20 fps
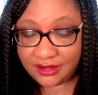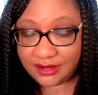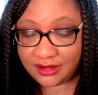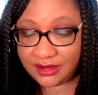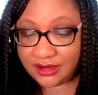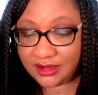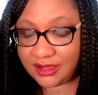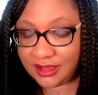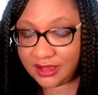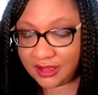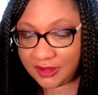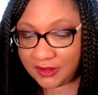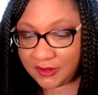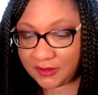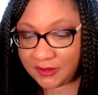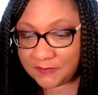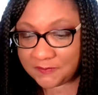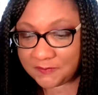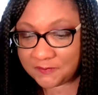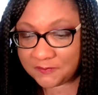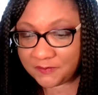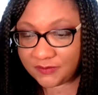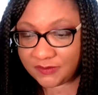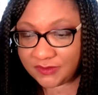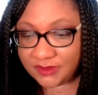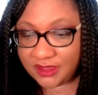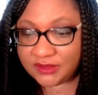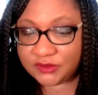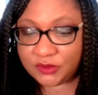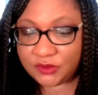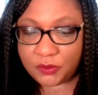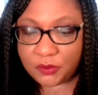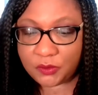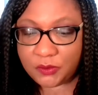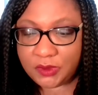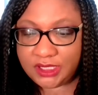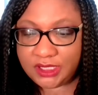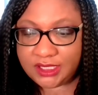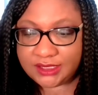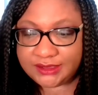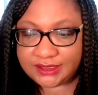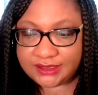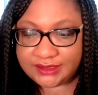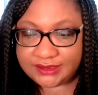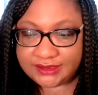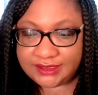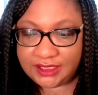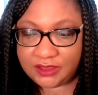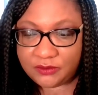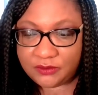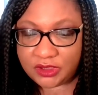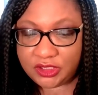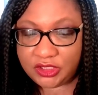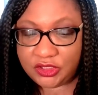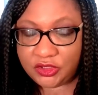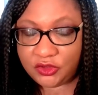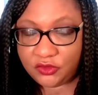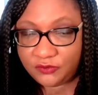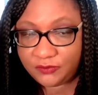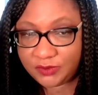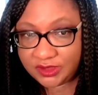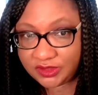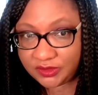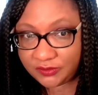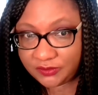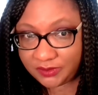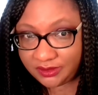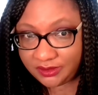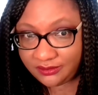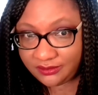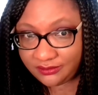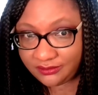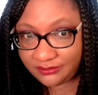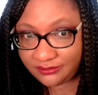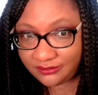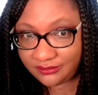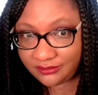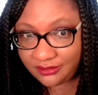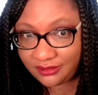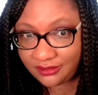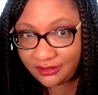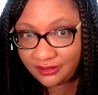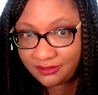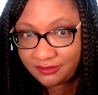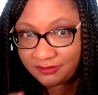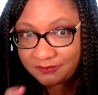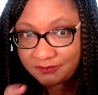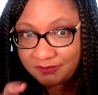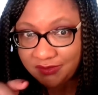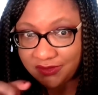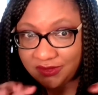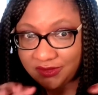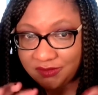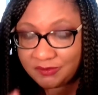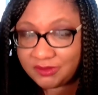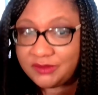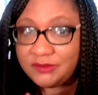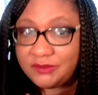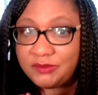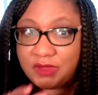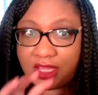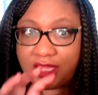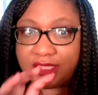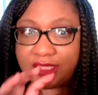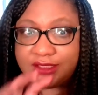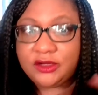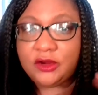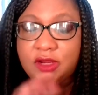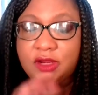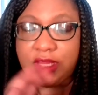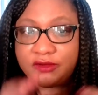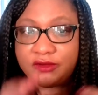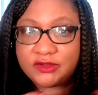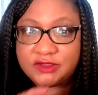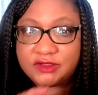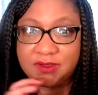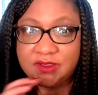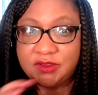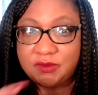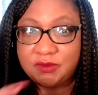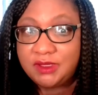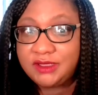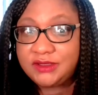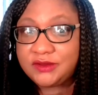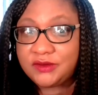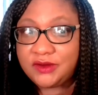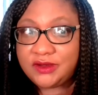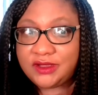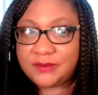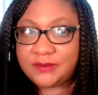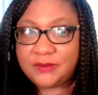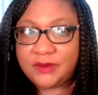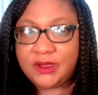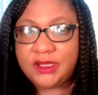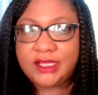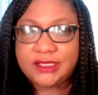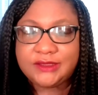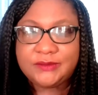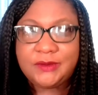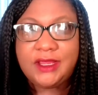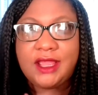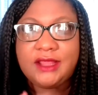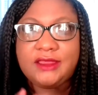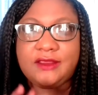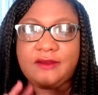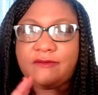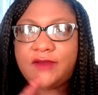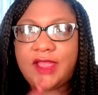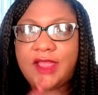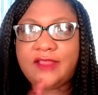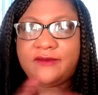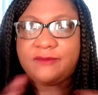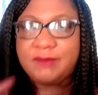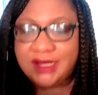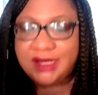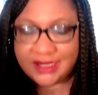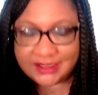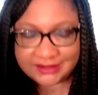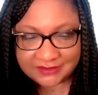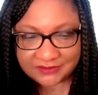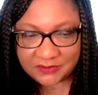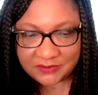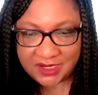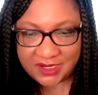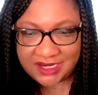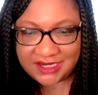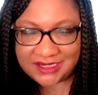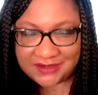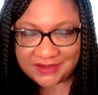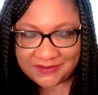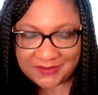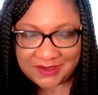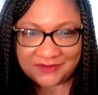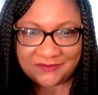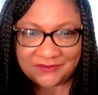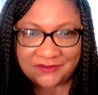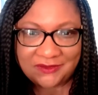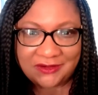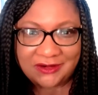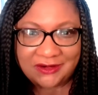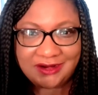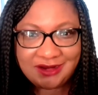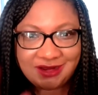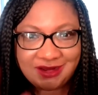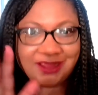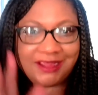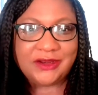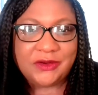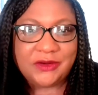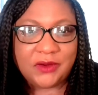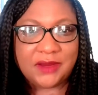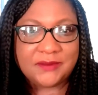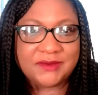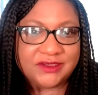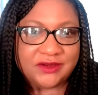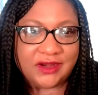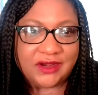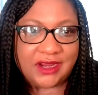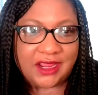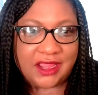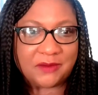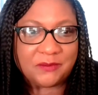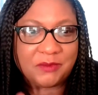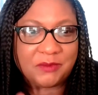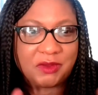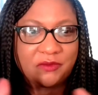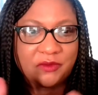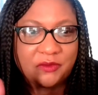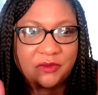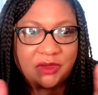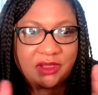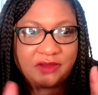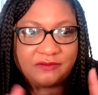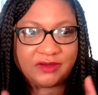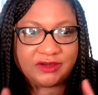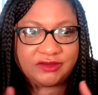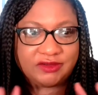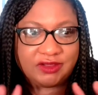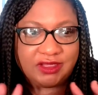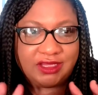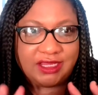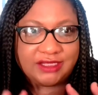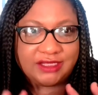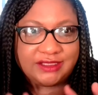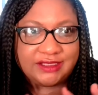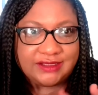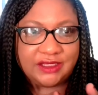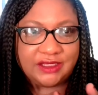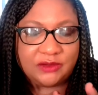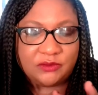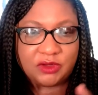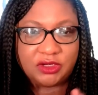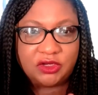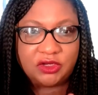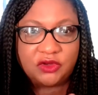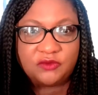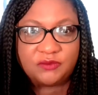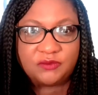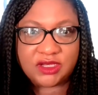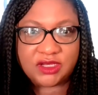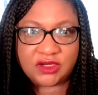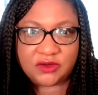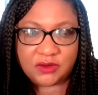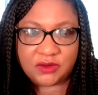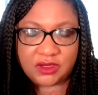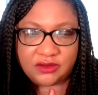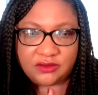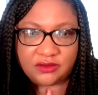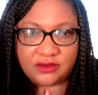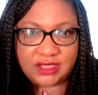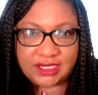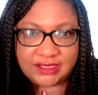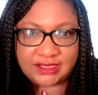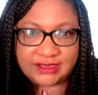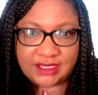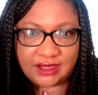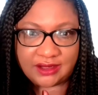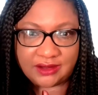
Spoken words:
So will we get to see what you've been doing? What your character's been doing during the, because we got the 5 minutes of the pandemic for New Amsterdam, but will we eventually get to see what you've been doing during that time?